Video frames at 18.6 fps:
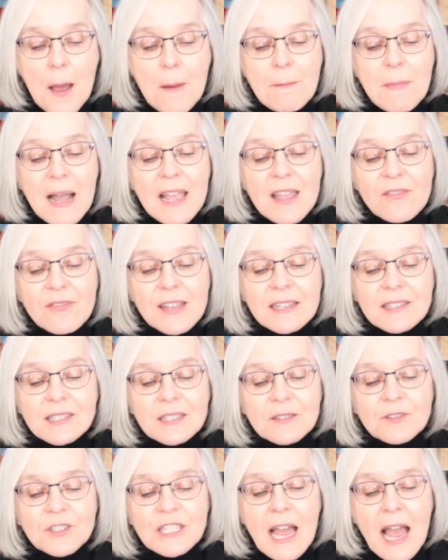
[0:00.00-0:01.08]
My
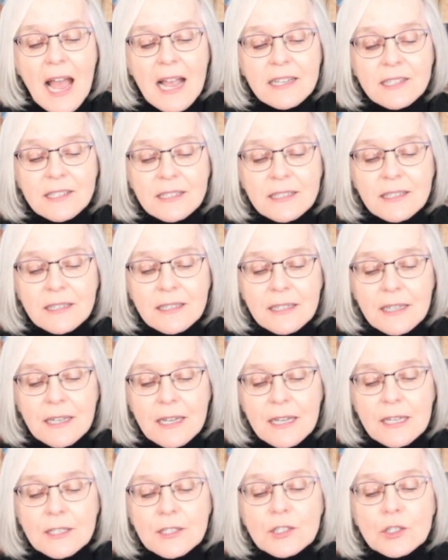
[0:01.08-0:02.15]
evasive tactic,
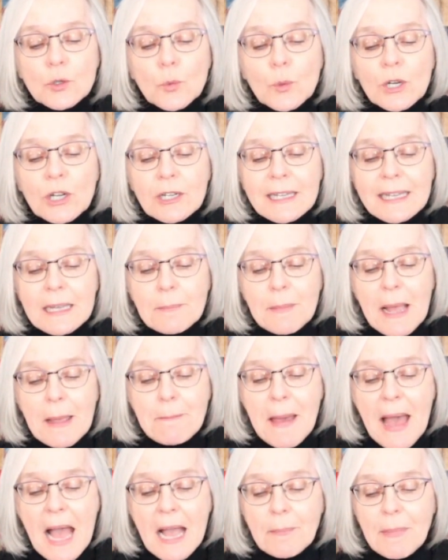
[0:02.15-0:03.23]
squirreling my
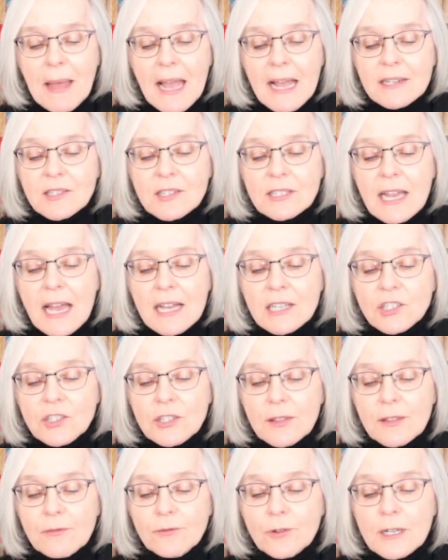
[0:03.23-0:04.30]
backpack stash
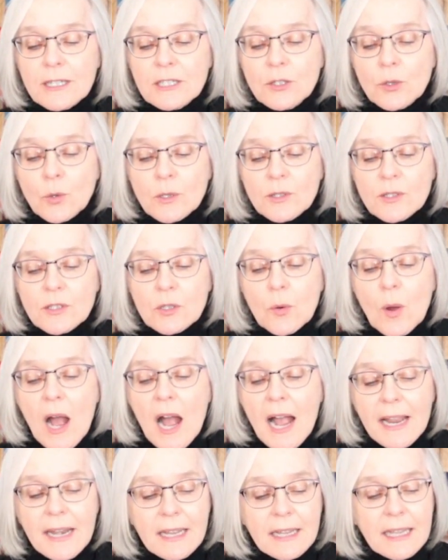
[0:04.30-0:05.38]
to the front door so
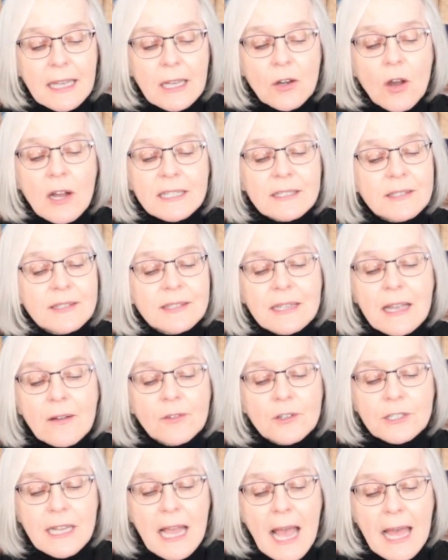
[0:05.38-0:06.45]
Ina cannot
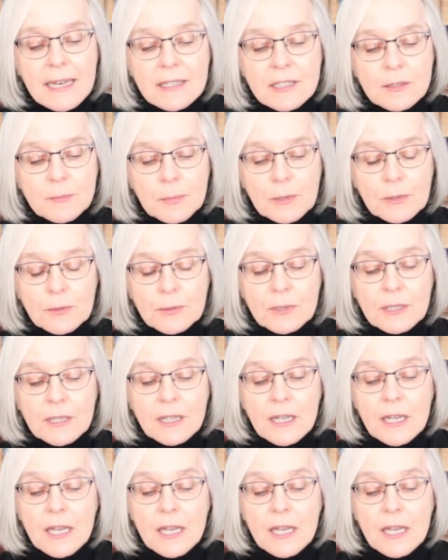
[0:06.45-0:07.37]
discover Daddy Spoon,